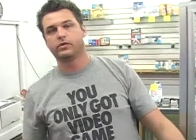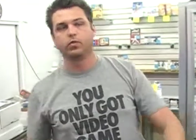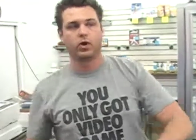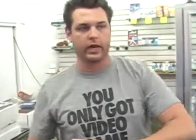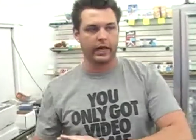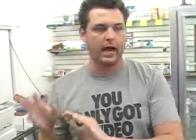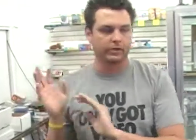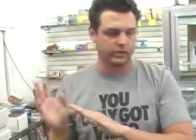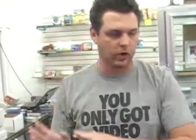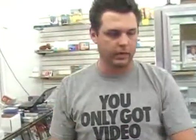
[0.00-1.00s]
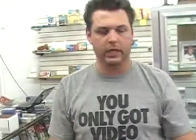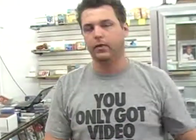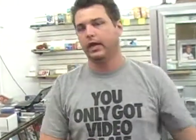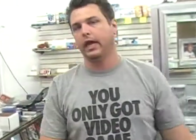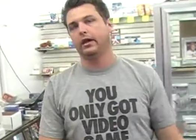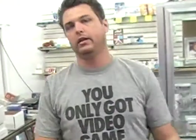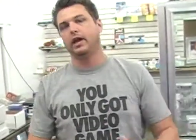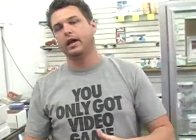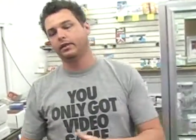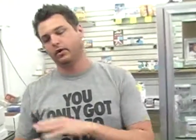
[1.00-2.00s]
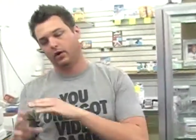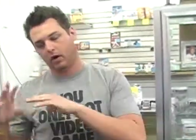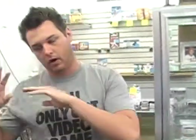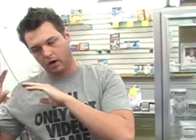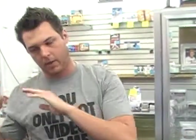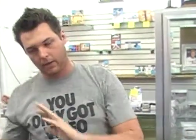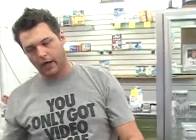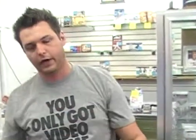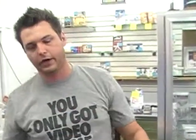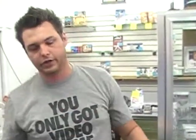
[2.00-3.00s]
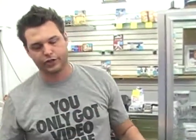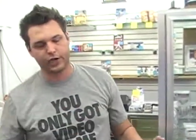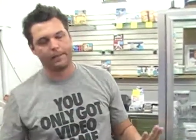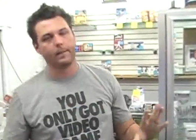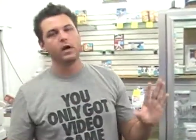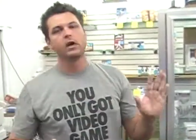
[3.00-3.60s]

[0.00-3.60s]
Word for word: We'll get out so many we can a day. There are a lot here to ship.